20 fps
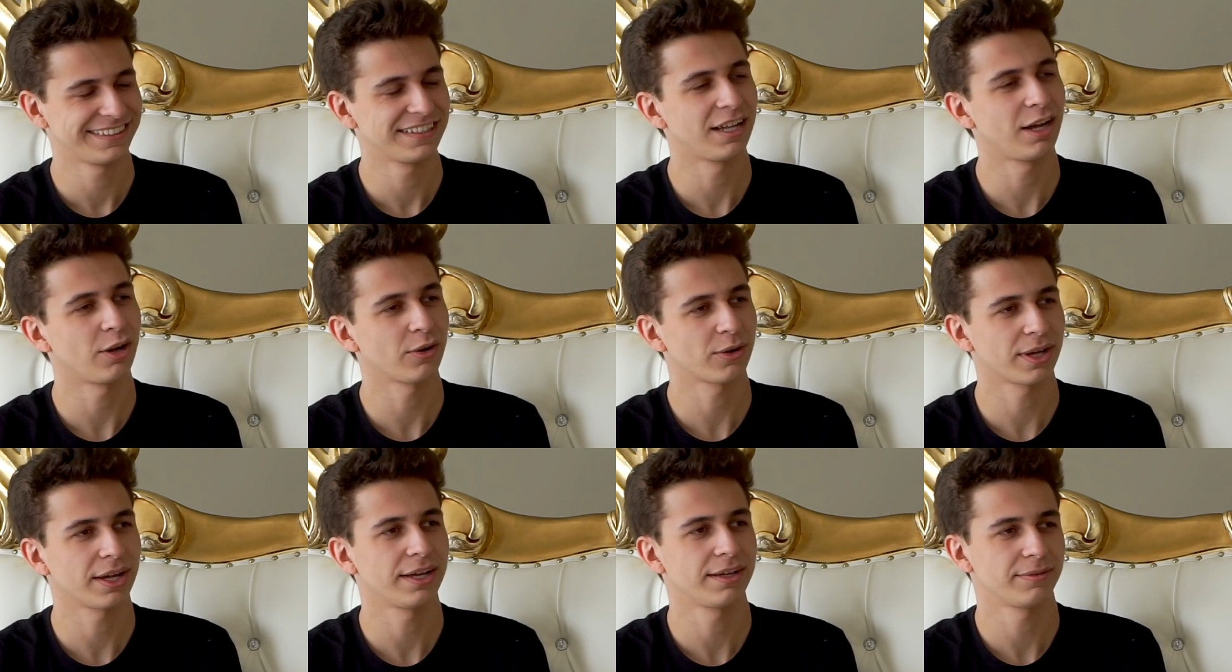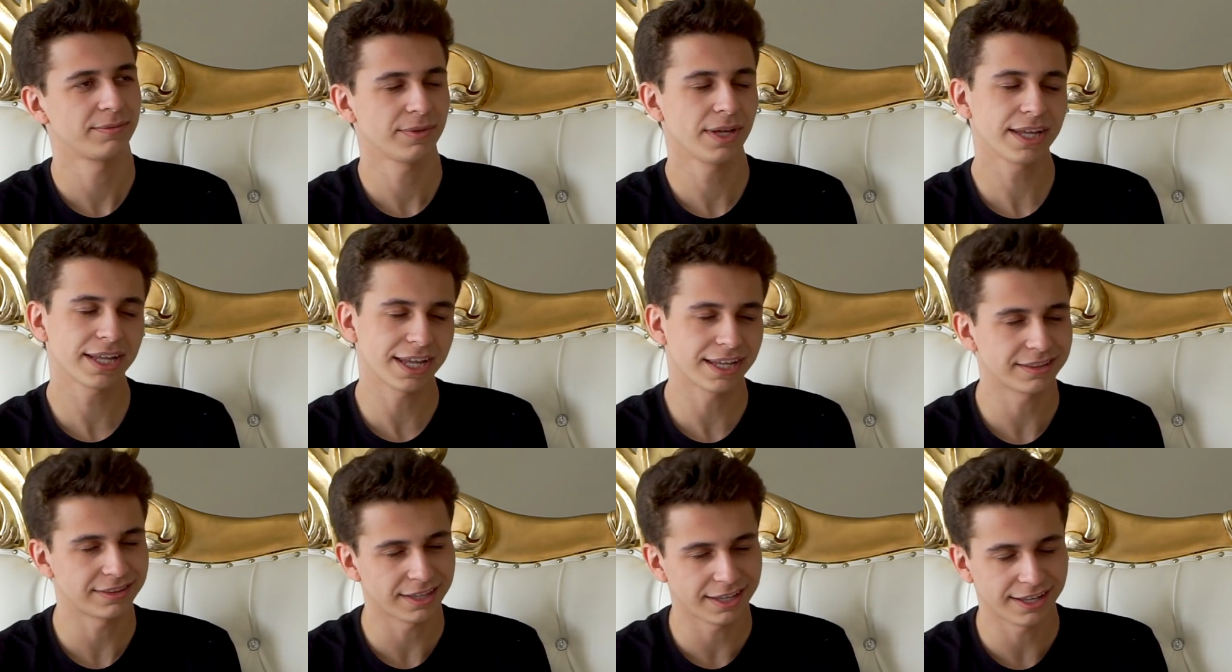Mm-hmm. When I, I
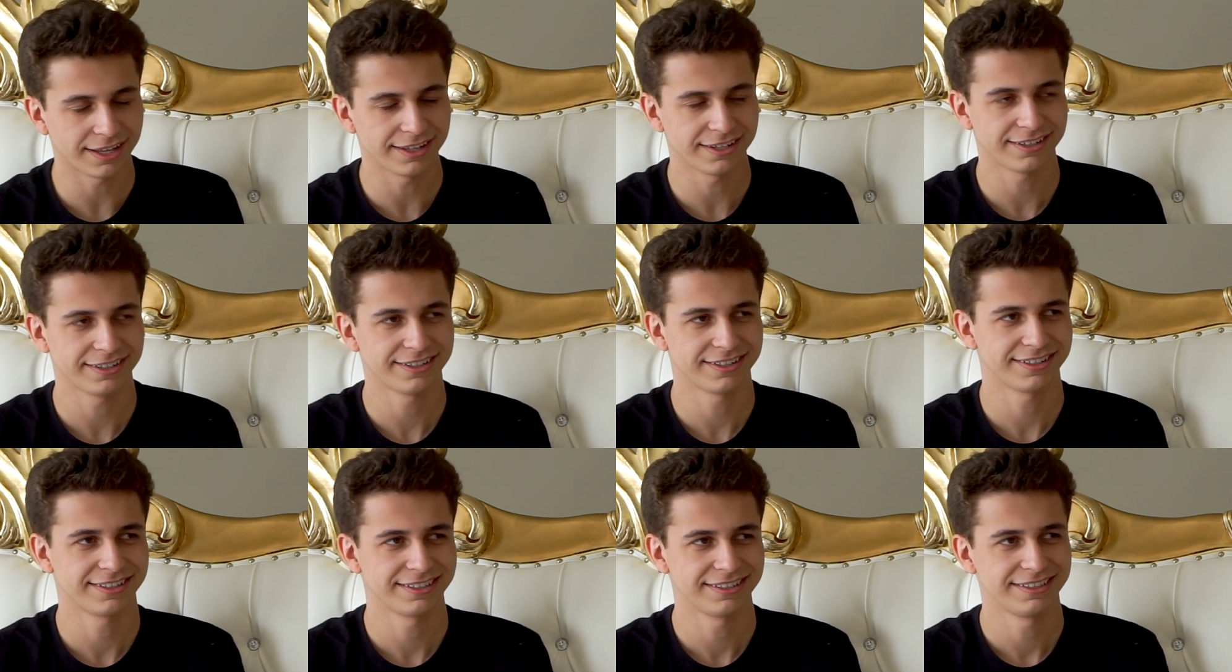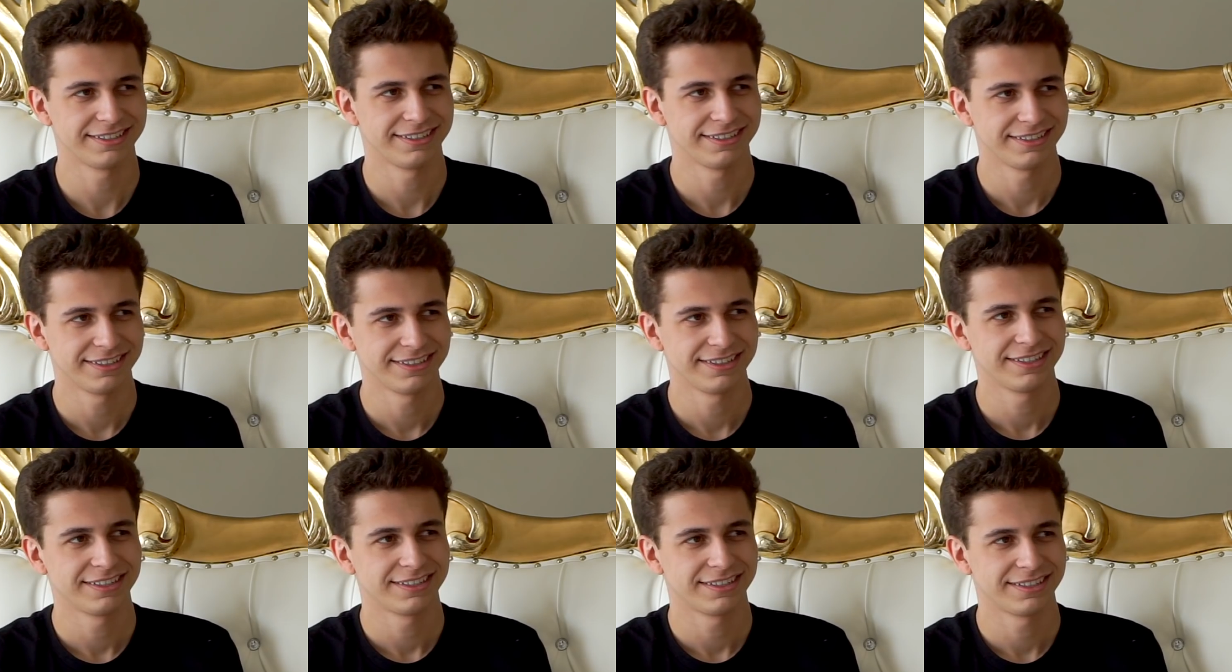get good, that. I feel
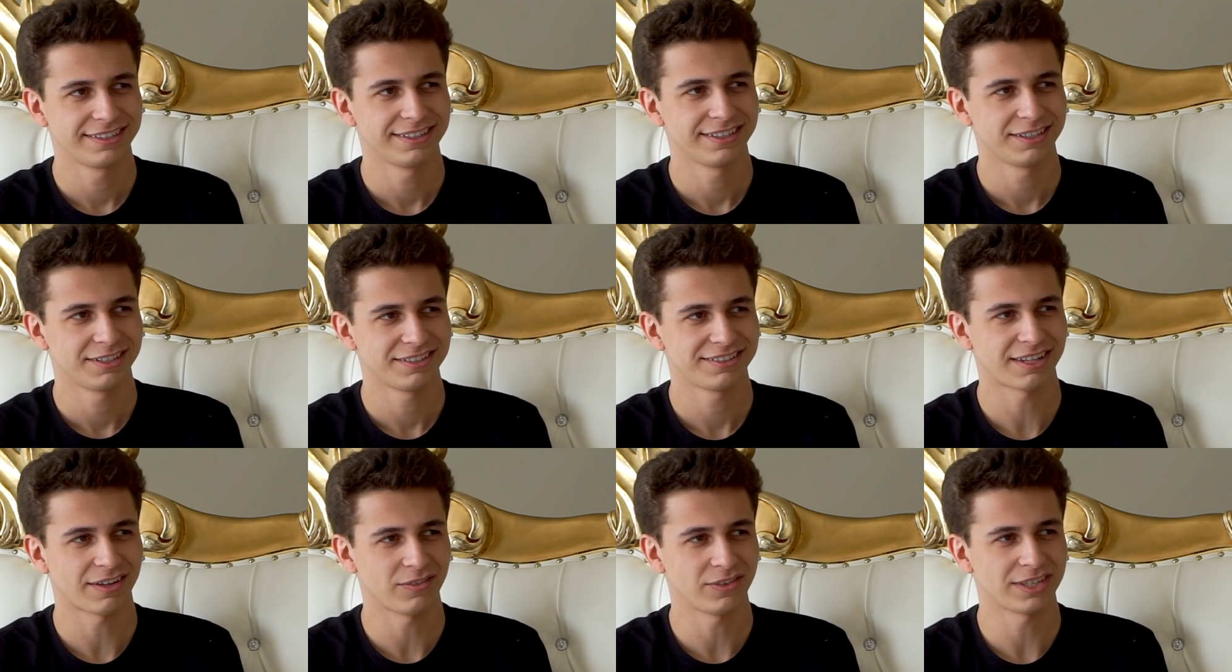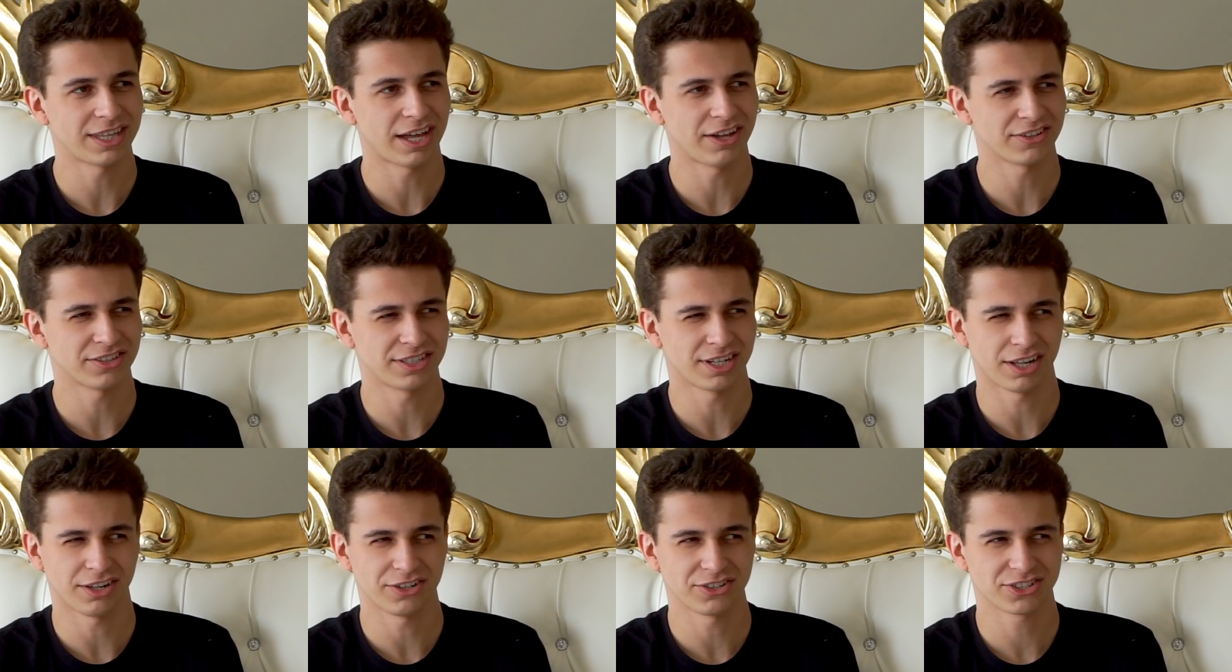good. Seven
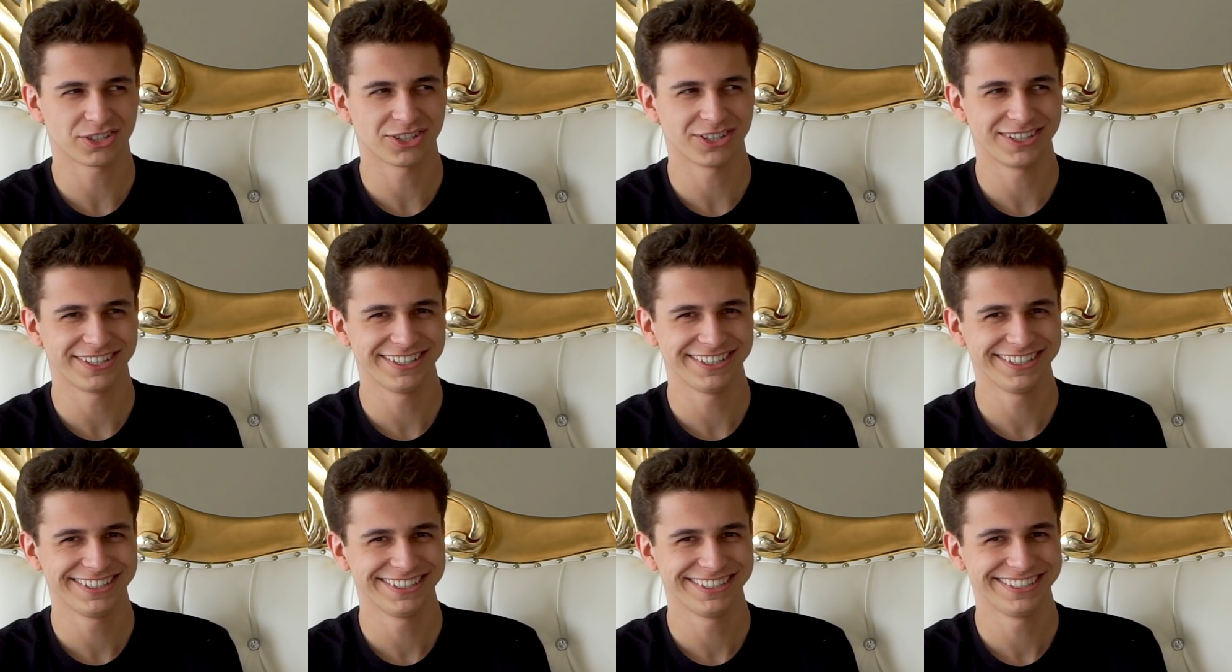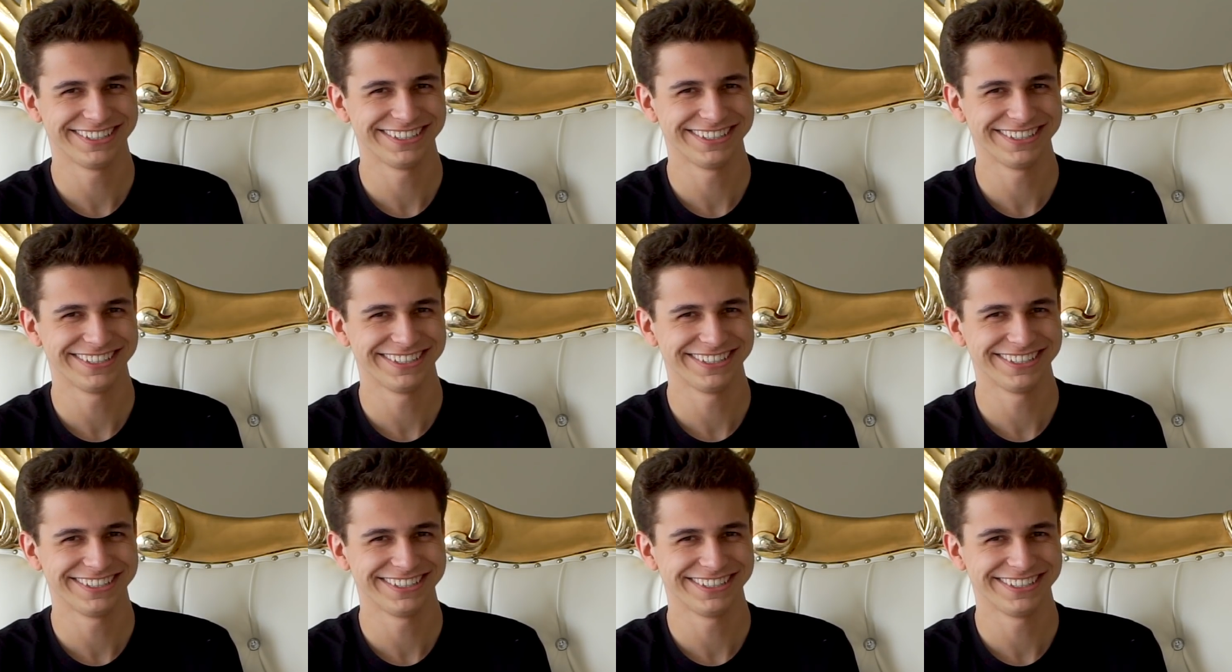thousand dollars, good.